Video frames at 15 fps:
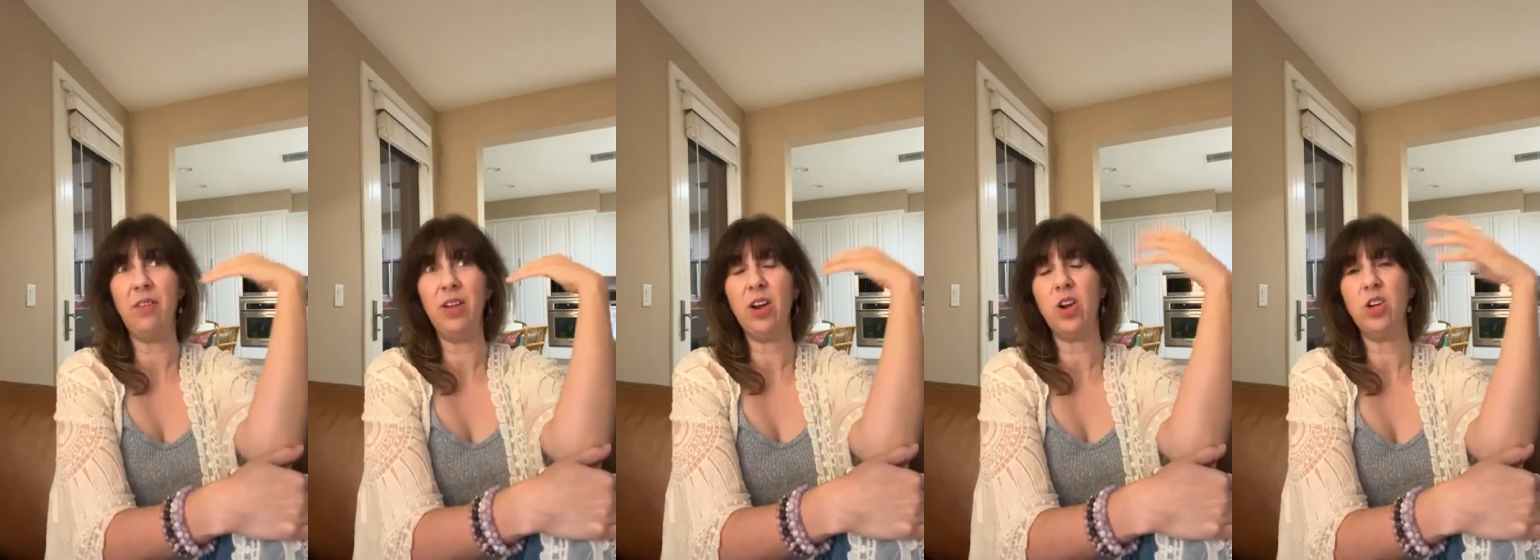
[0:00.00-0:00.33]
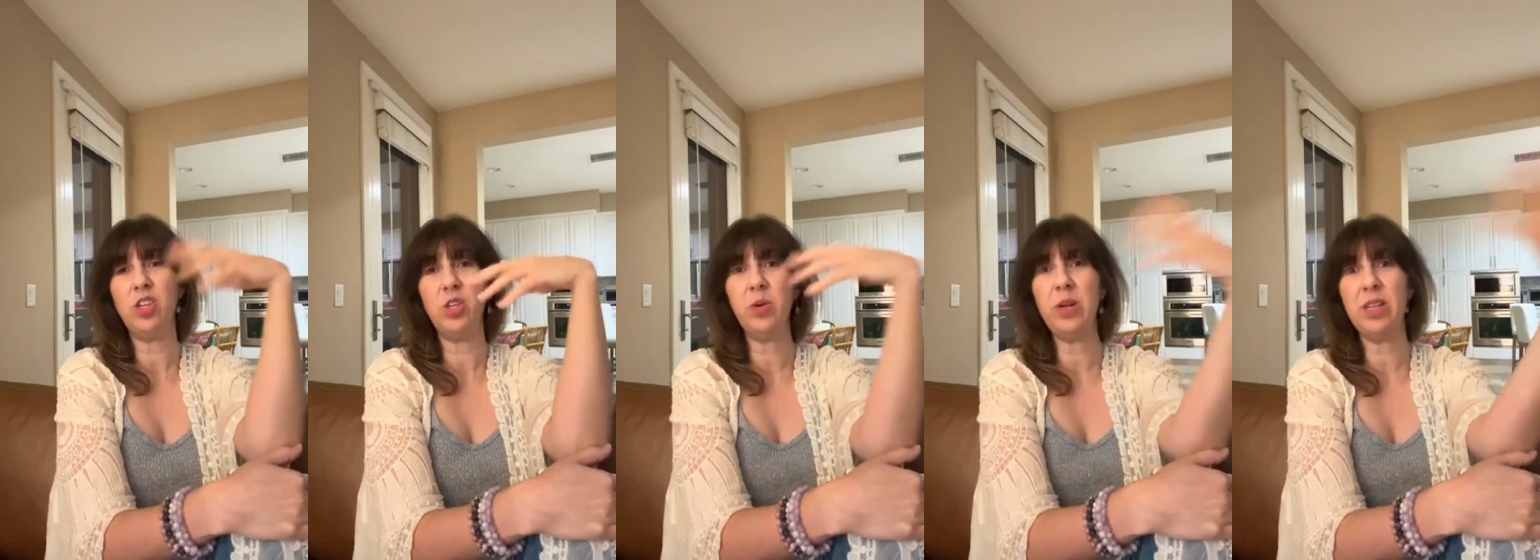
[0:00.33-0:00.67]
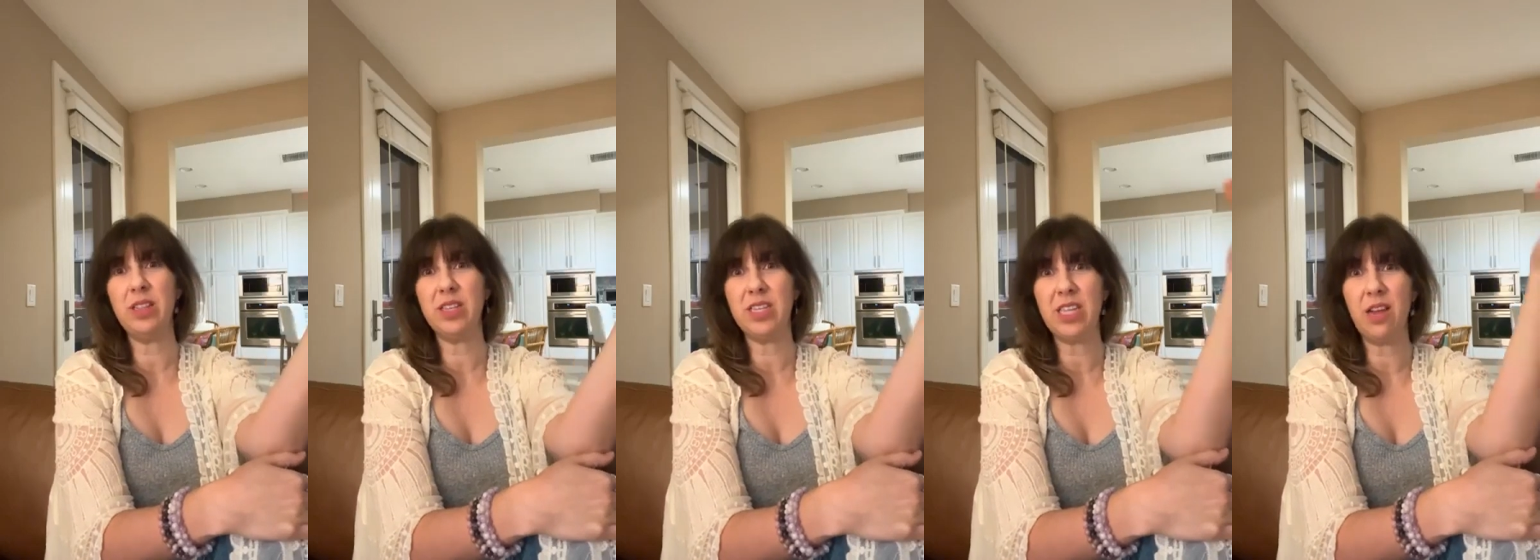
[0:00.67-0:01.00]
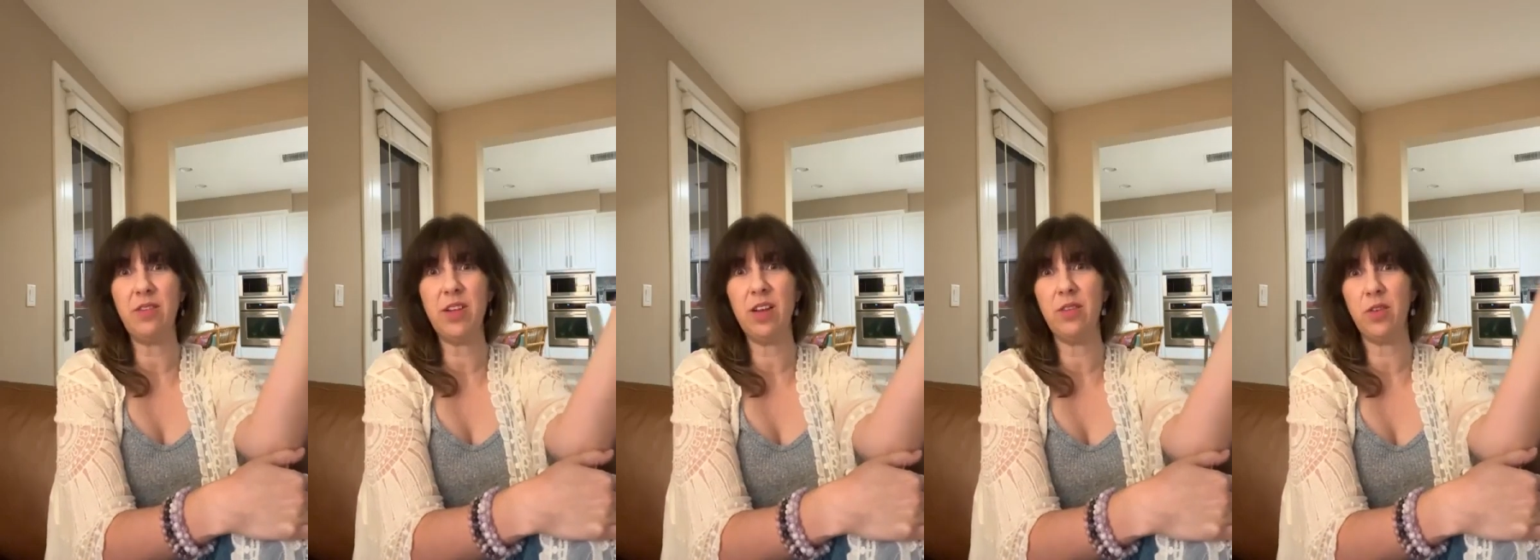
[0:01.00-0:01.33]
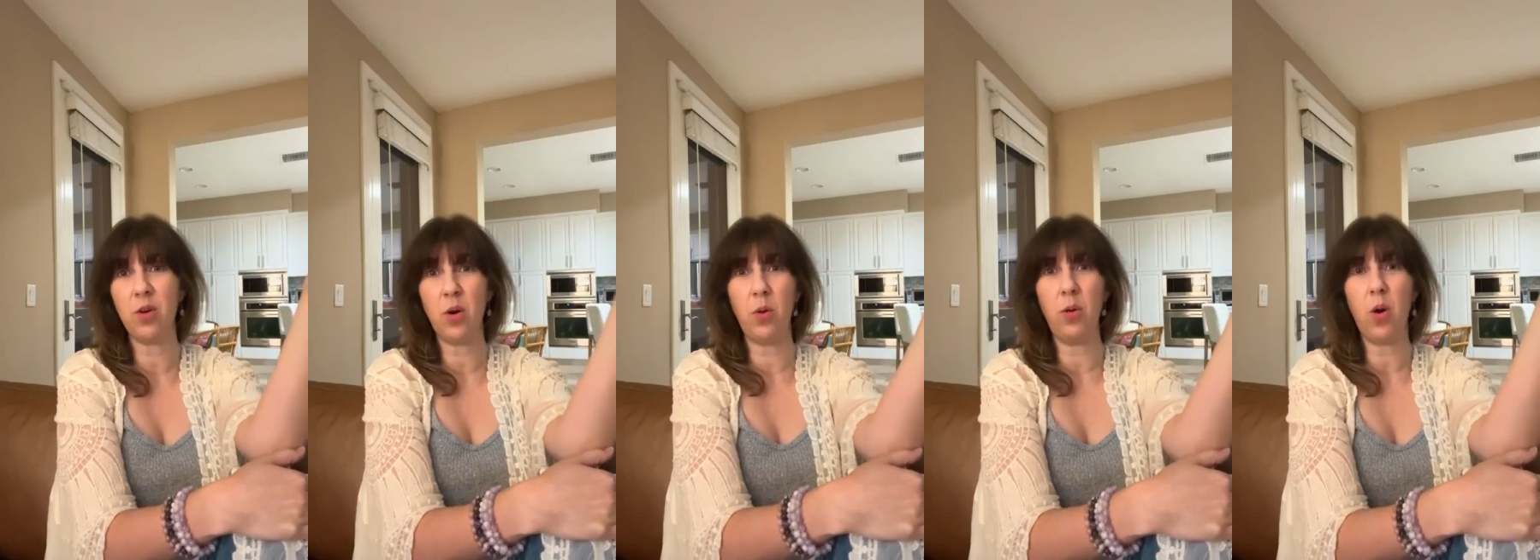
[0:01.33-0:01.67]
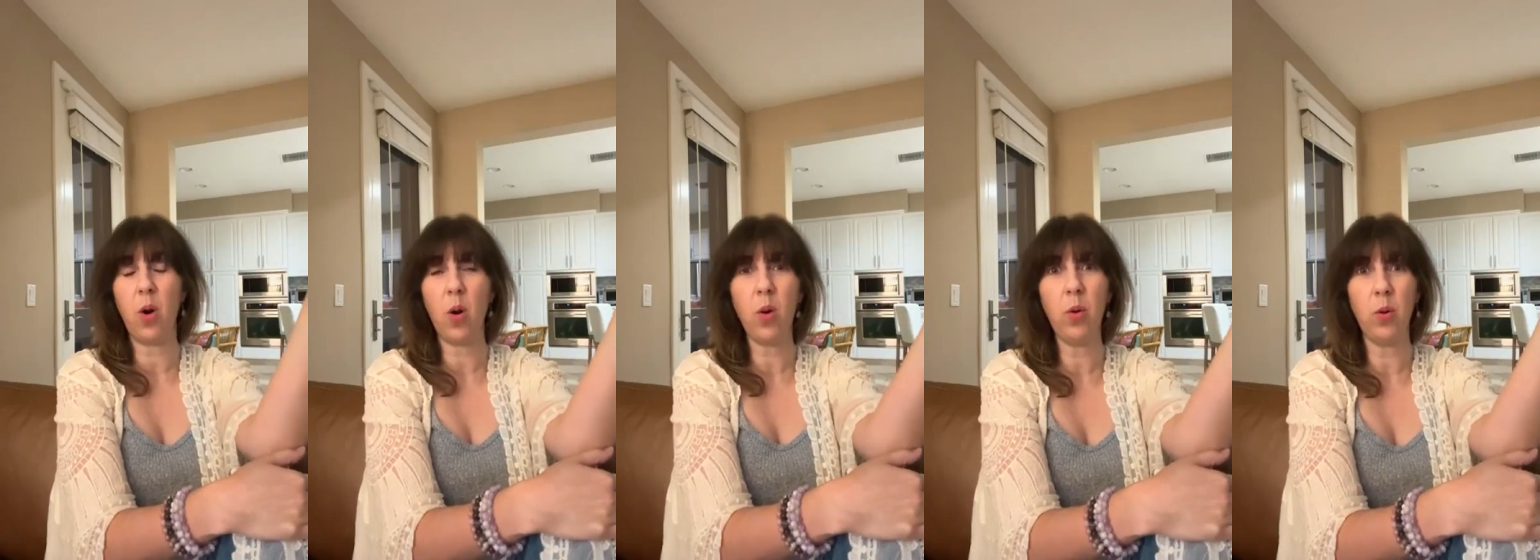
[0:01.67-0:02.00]
having her do it in the safety of her own
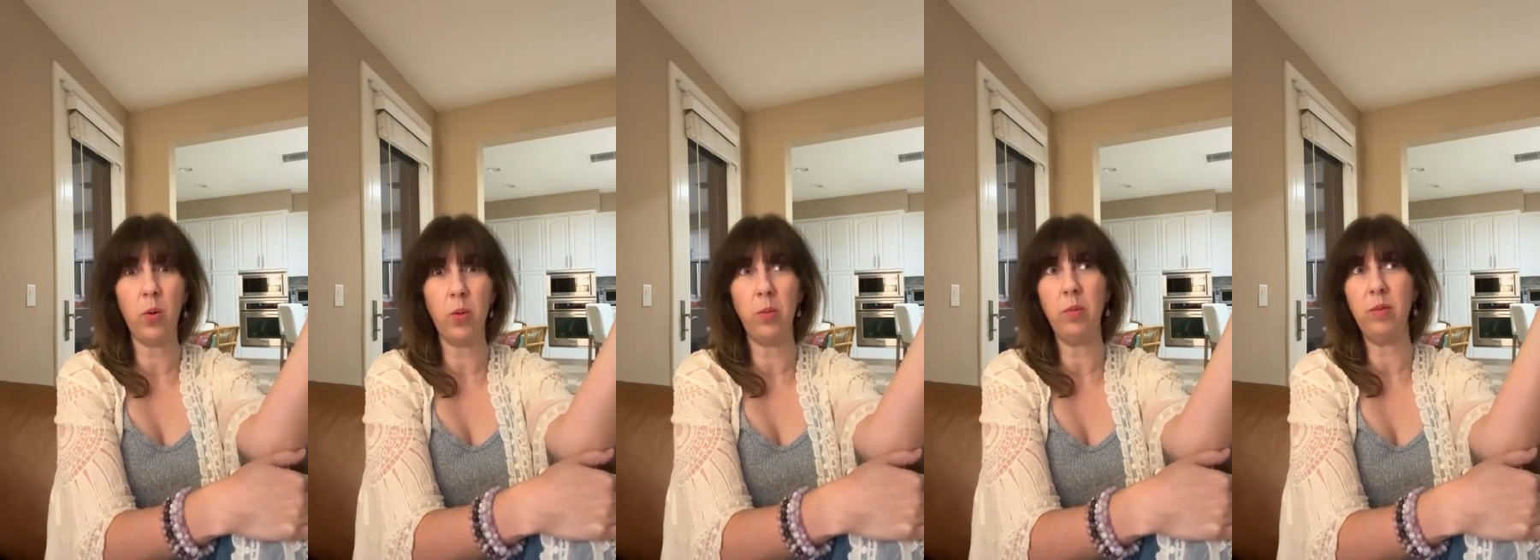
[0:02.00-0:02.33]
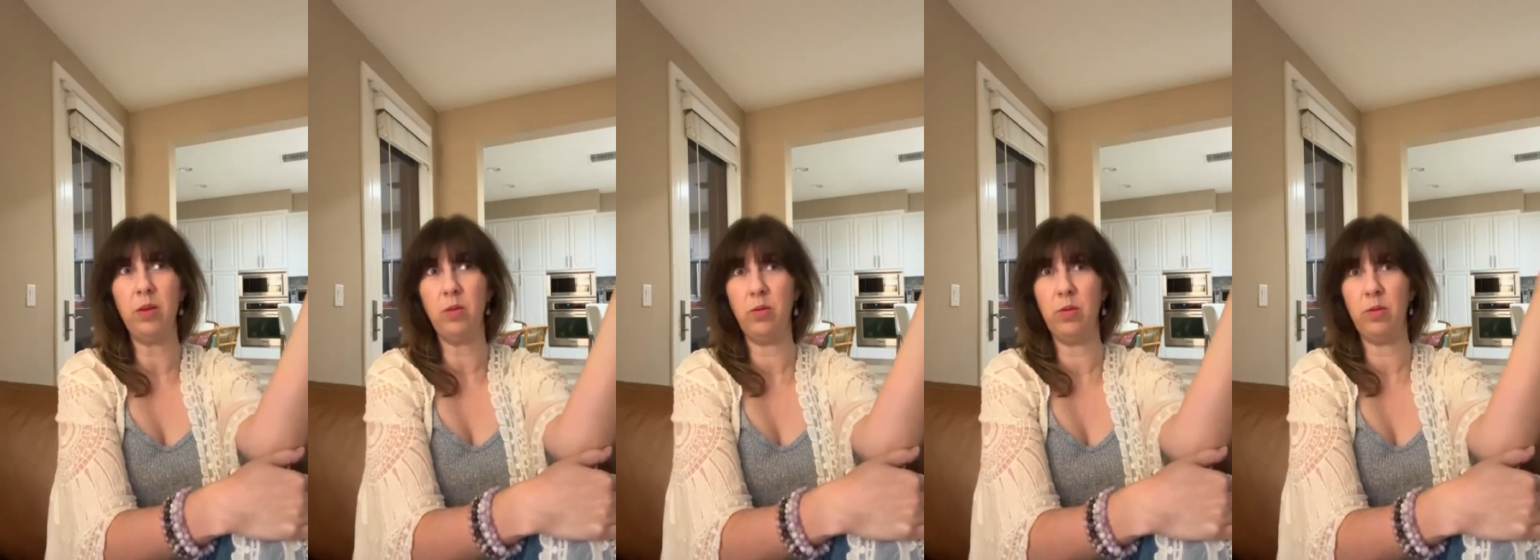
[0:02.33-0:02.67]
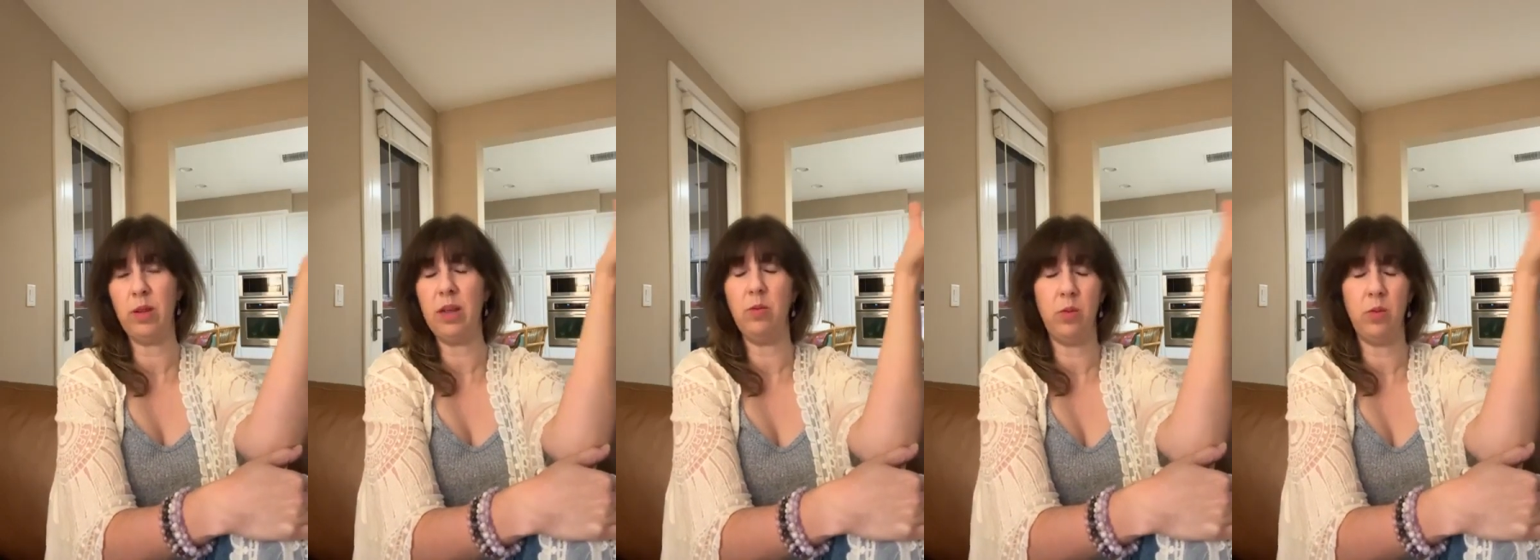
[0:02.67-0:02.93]
home would,